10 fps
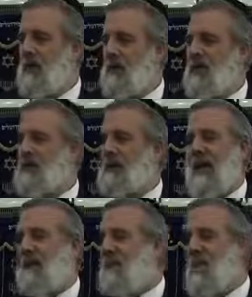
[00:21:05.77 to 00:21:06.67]
You're not just
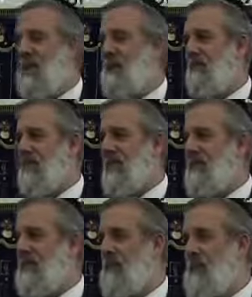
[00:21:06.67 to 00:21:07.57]
having pity for
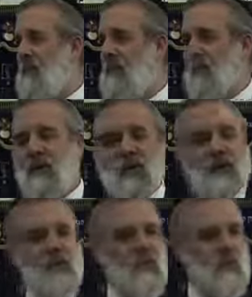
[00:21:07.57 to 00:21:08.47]
him
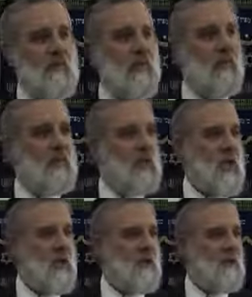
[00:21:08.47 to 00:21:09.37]
and just giving him a
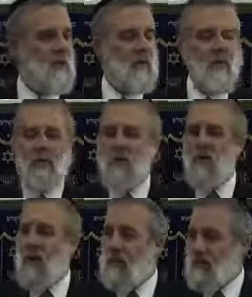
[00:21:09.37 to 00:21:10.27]
check.
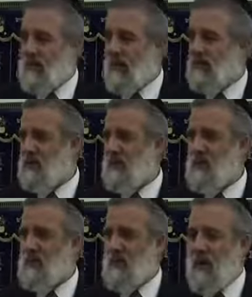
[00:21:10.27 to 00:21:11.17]
You're empathizing
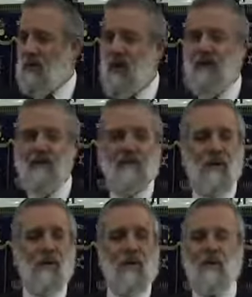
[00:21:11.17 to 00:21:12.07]
with him, you're
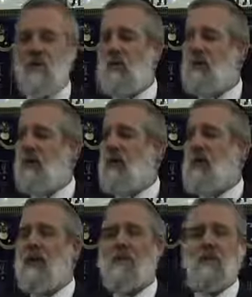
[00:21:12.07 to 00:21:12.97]
identifying with it, you're, you're
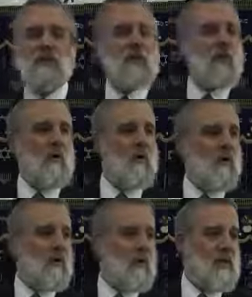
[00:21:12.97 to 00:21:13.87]
making a much stronger
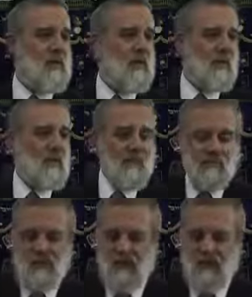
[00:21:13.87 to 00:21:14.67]
connection with him.